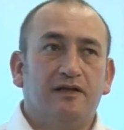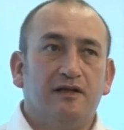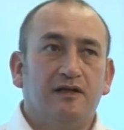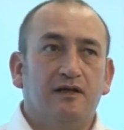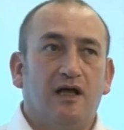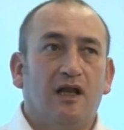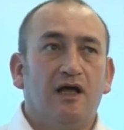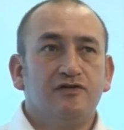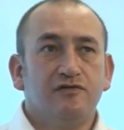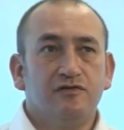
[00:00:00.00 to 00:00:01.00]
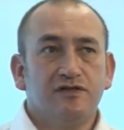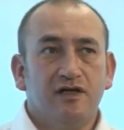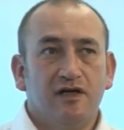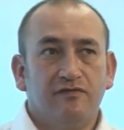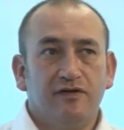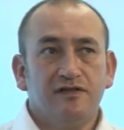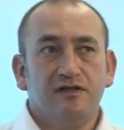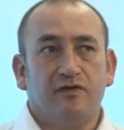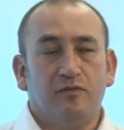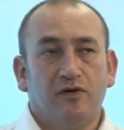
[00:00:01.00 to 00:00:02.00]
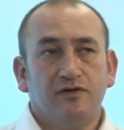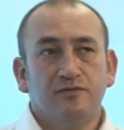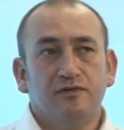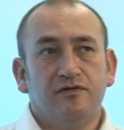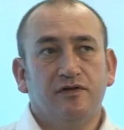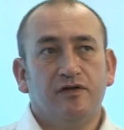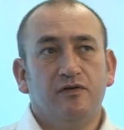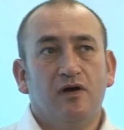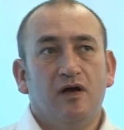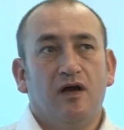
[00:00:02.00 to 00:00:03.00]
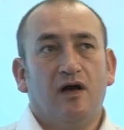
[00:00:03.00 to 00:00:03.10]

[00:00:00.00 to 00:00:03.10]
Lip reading: The electrical savings, if I'm honest with you,